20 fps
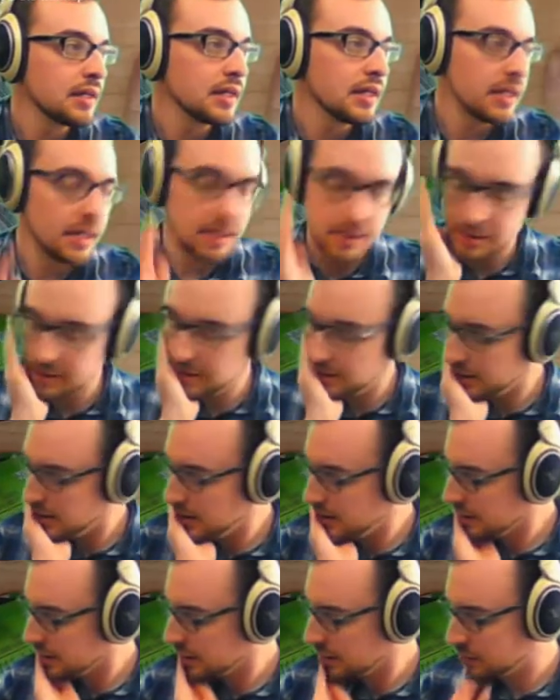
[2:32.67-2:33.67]
and
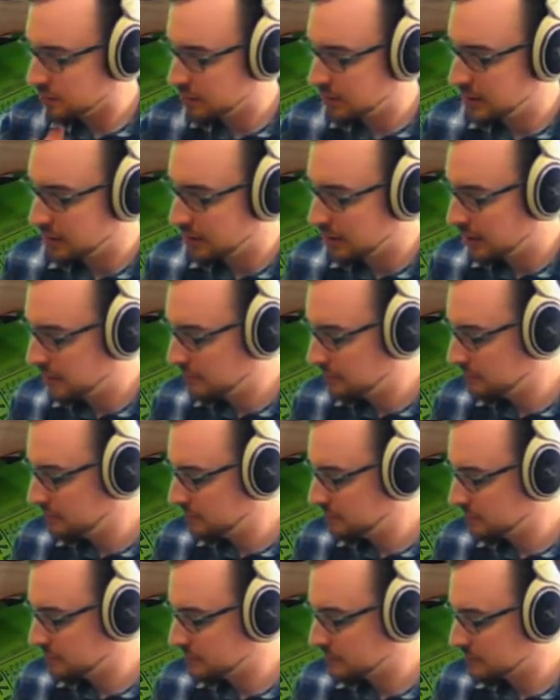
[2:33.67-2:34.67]
go from there, right?
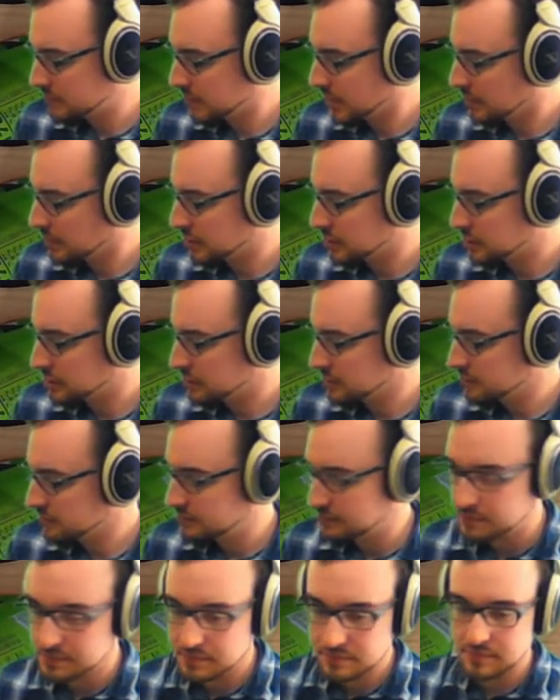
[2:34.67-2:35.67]
Take a picture.
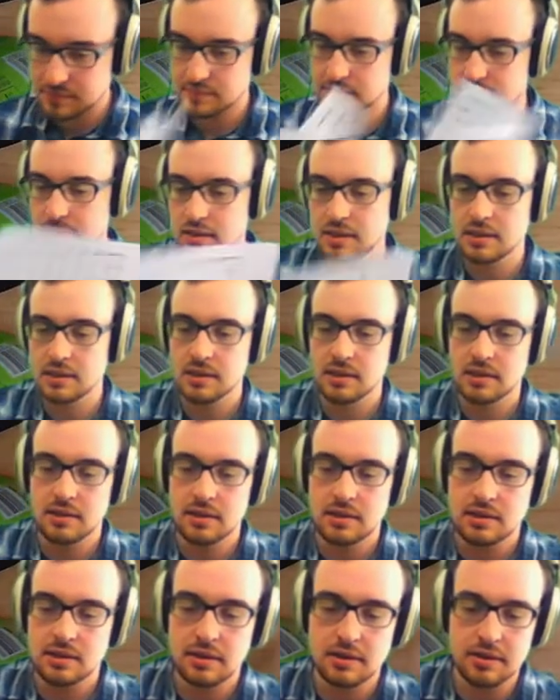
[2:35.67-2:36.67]

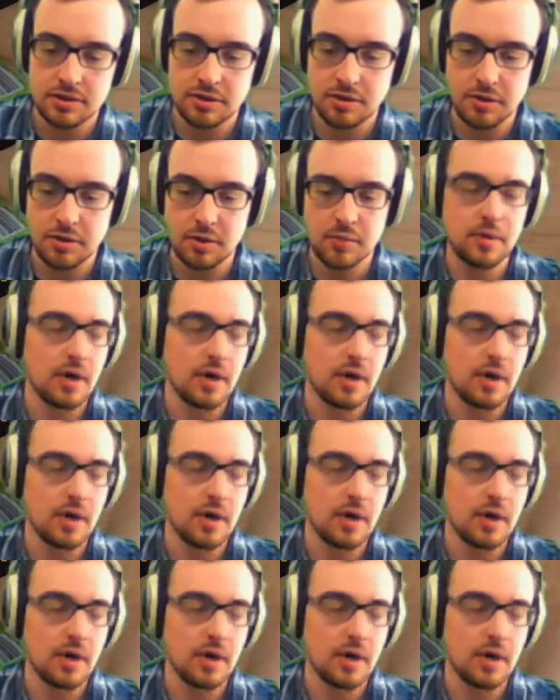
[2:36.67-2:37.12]
So your